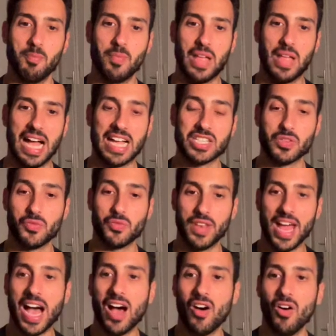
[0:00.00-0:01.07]
as of
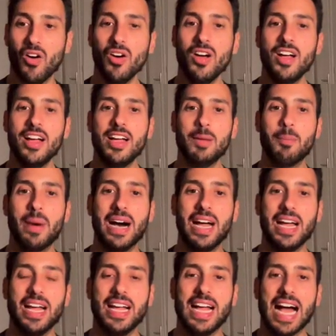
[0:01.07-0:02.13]
now,
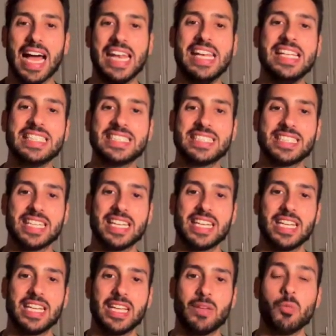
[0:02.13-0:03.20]
but at least
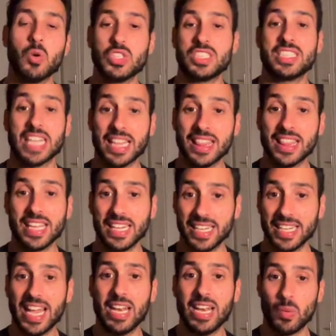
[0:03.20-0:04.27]
it was something
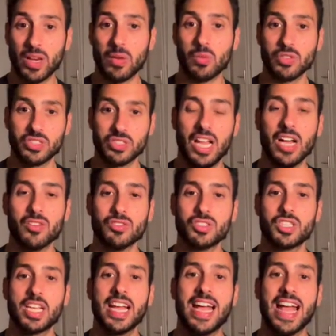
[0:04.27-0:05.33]
then when it was launched,